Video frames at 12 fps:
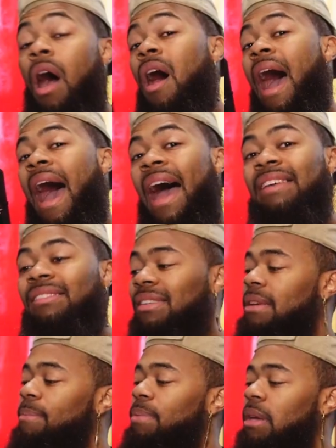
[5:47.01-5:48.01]
Uh, I
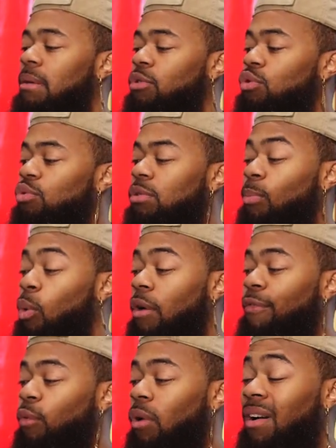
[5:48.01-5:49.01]
see it being used
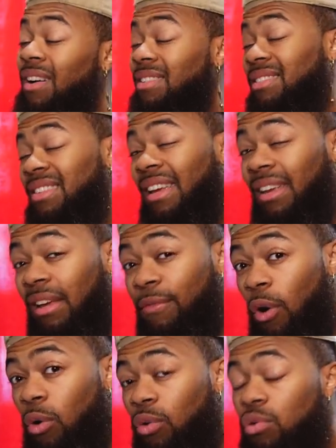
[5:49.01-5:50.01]
more for singing
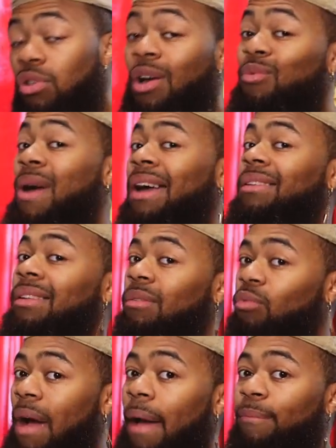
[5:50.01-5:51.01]
vocals rather
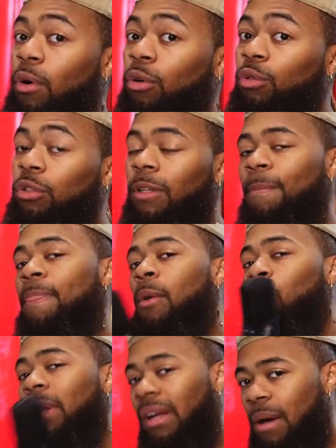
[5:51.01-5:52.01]
than rap vocals.
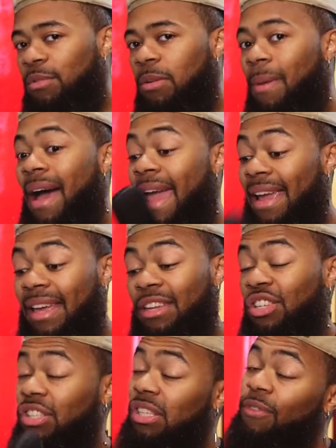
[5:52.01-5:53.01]
When it comes to my AK
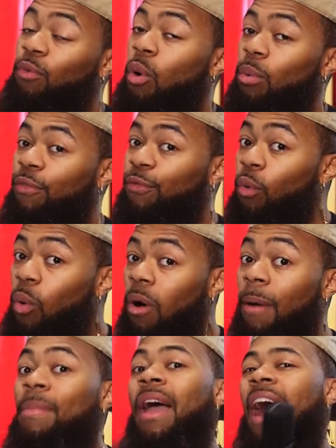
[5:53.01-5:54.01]

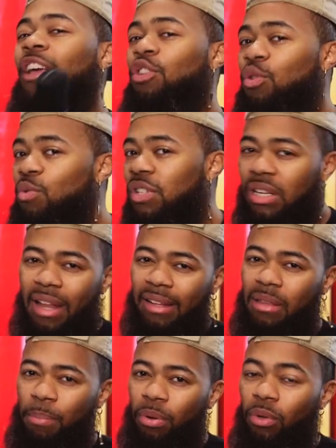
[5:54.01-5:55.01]
KGC414, I usually
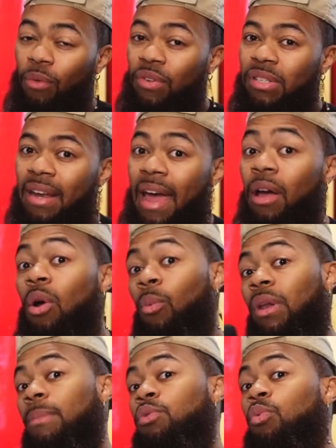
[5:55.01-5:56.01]
like to pull over to that
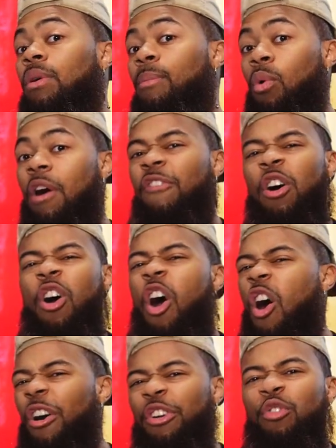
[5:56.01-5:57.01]
when I'm doing more of a
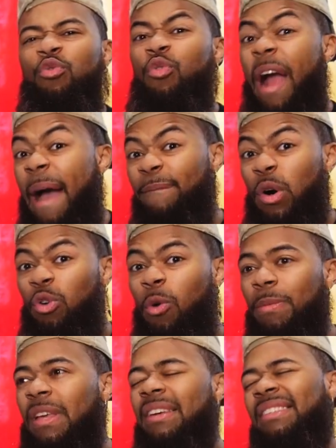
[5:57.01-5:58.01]
harder rap vocal
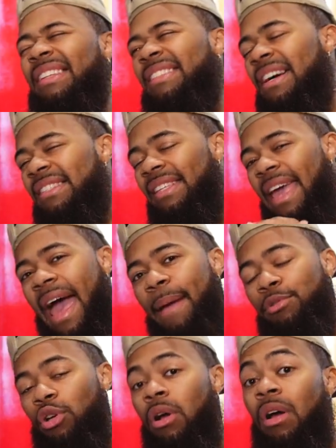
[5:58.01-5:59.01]
because it does
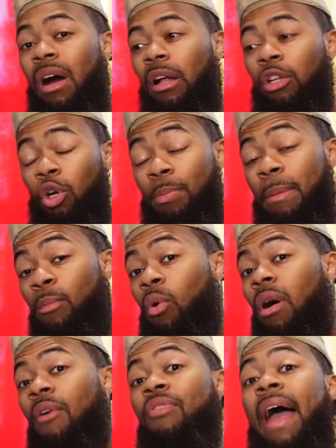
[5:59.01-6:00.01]
capture a little bit
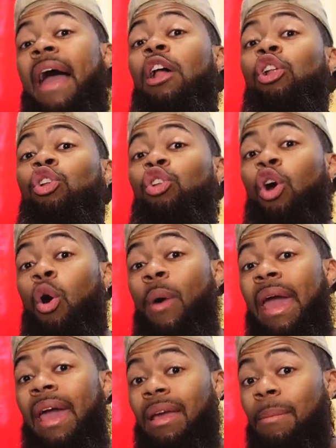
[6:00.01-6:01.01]
more of that low
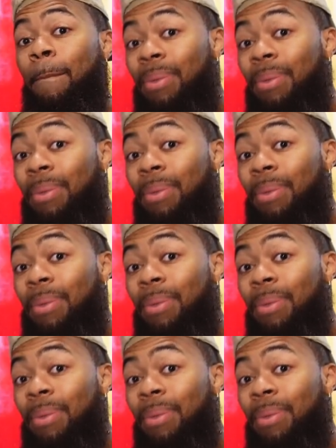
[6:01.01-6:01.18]
end.